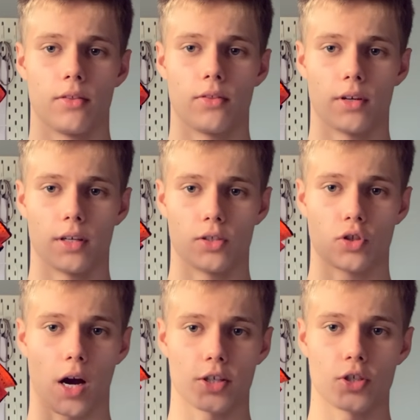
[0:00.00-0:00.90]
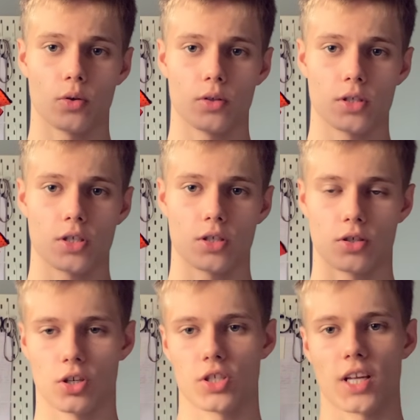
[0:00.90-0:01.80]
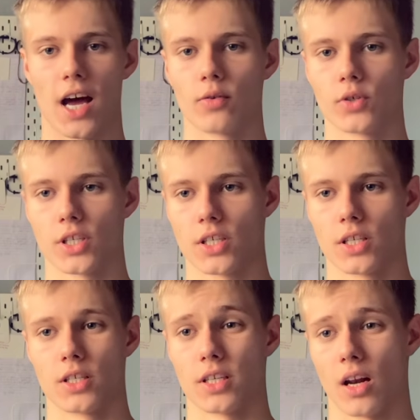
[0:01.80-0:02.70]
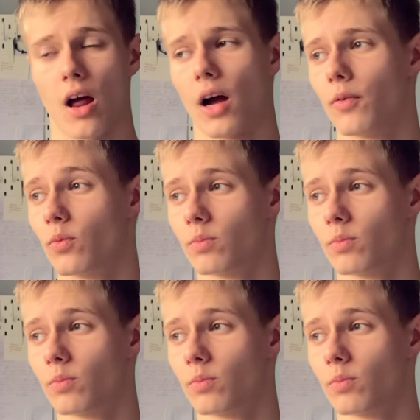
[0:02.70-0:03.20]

the drag shorts just to add resistance, and I